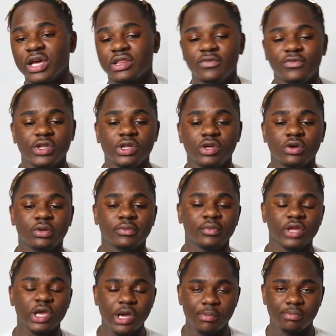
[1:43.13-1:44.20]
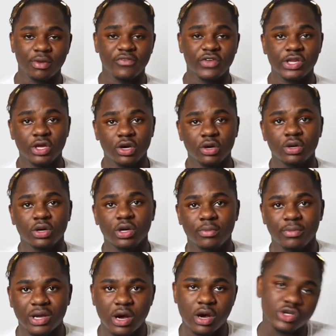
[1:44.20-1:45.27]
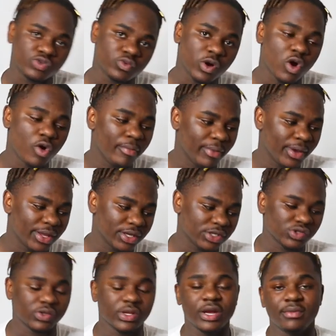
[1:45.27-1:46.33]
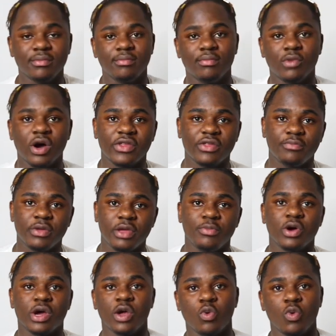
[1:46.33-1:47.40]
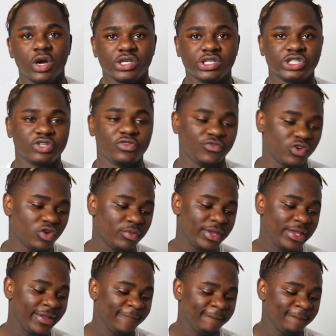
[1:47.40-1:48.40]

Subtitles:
the video, my video becomes recommended, so that more other people can watch it. You feel me?